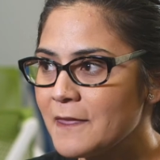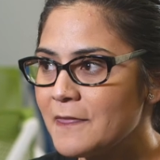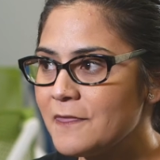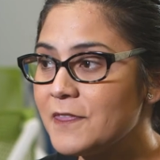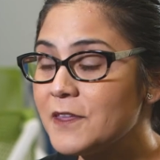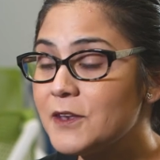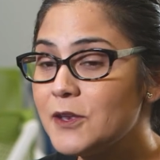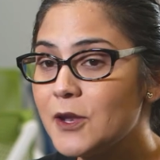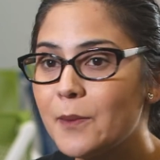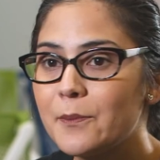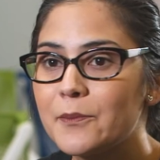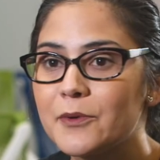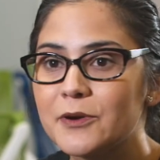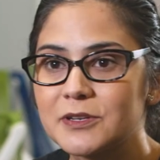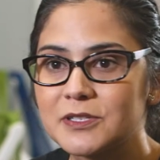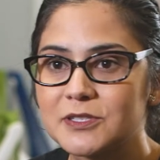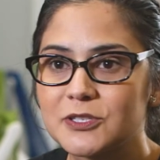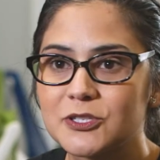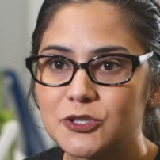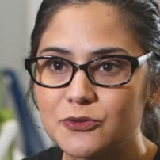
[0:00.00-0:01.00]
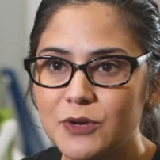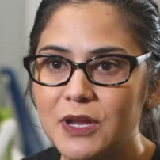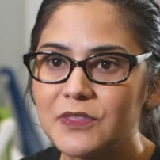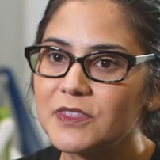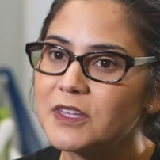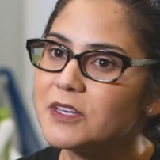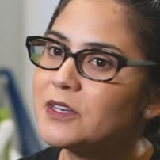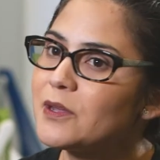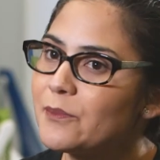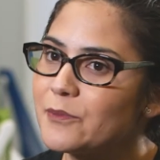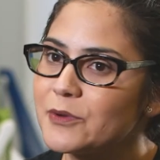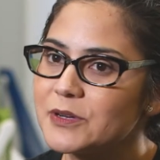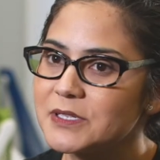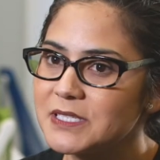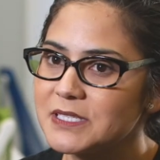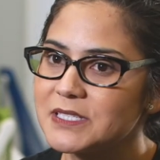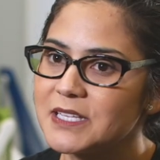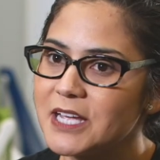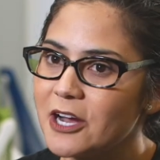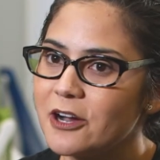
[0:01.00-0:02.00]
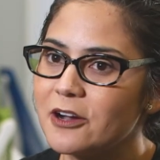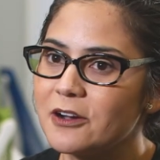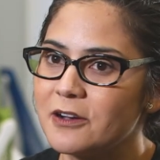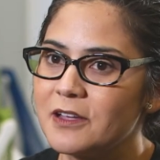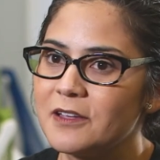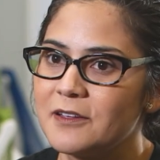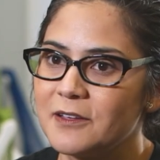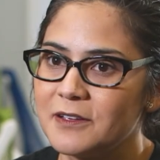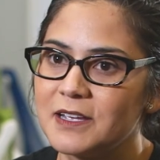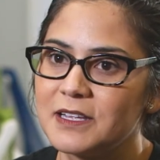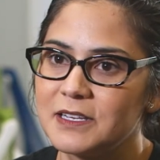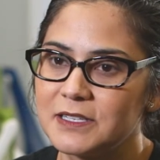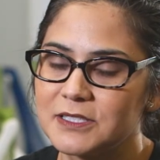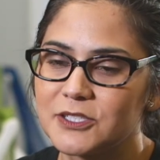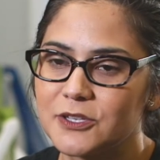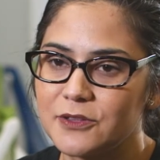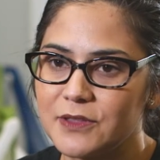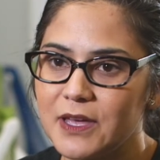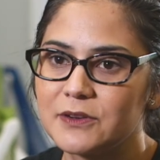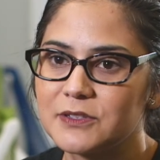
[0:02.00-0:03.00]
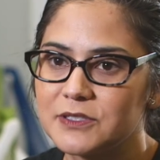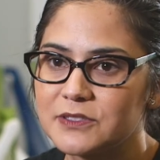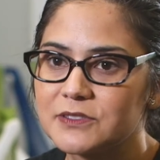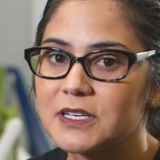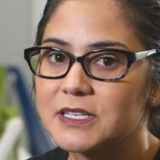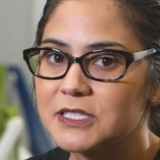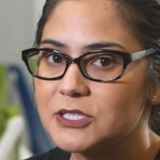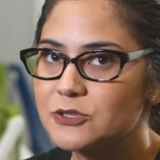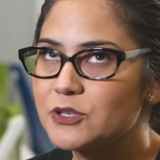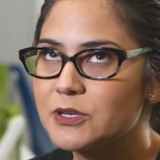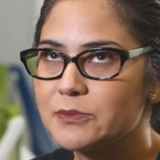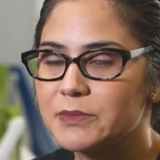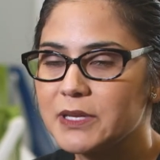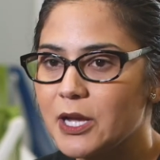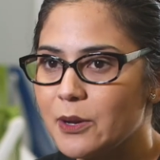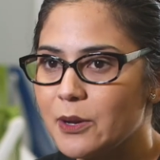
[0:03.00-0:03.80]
the numbers, the strength in numbers is there. And so that's extremely